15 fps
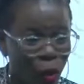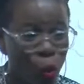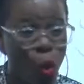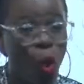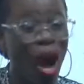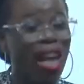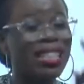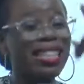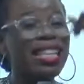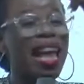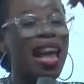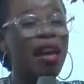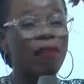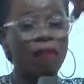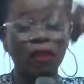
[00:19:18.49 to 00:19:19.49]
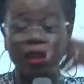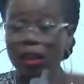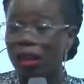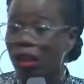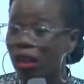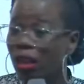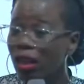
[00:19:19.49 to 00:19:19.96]
Who art in heaven?
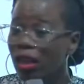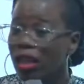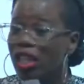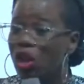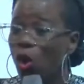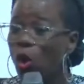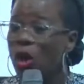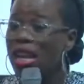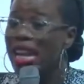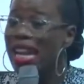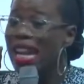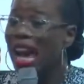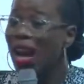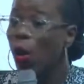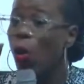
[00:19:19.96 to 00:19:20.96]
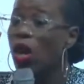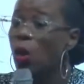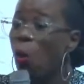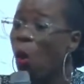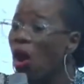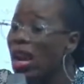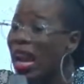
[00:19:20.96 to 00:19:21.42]
The only line, only
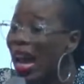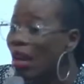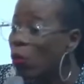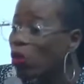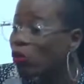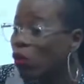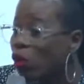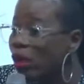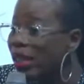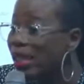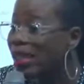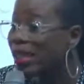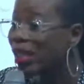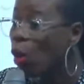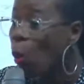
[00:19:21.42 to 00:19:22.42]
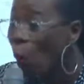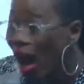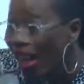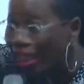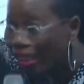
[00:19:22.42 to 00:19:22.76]
one line was for your need. One.